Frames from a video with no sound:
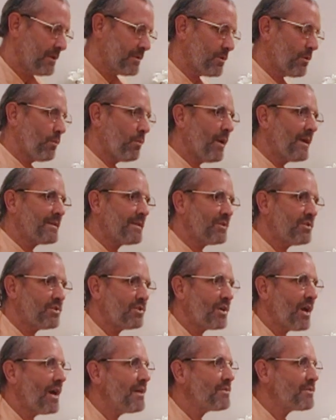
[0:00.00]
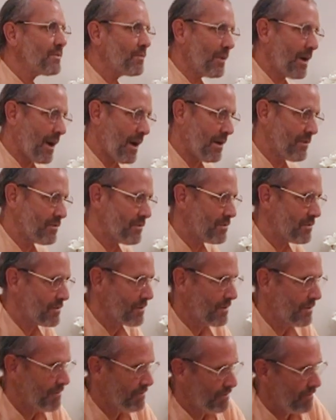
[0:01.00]
So what is Shantaras?
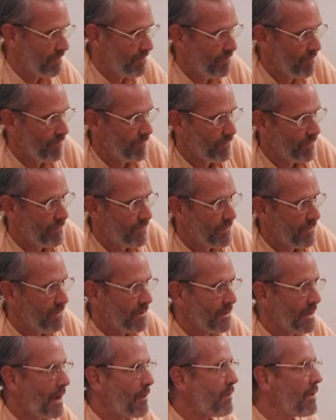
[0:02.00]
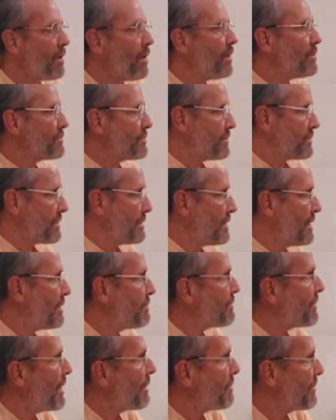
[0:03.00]
That we also
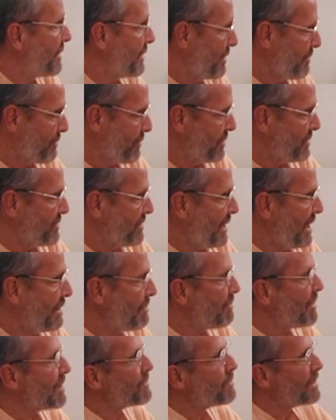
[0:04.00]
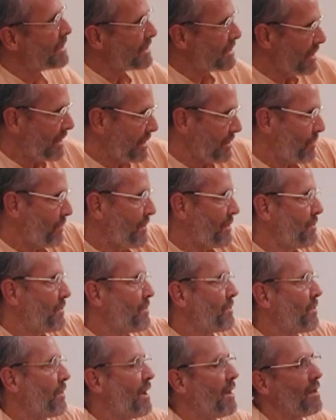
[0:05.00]
cannot properly appreciate, but we think we
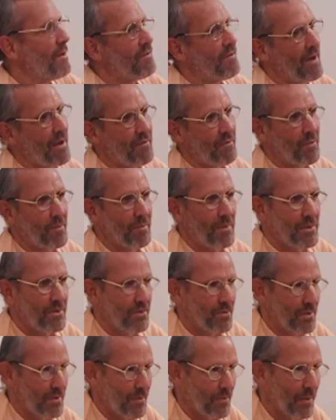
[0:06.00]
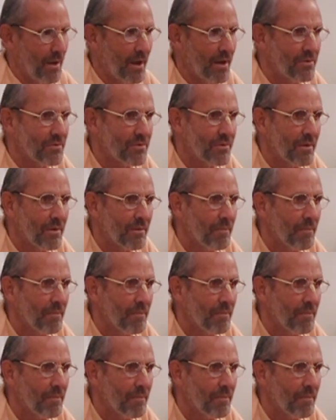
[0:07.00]
will qualify for Madhurya Ras.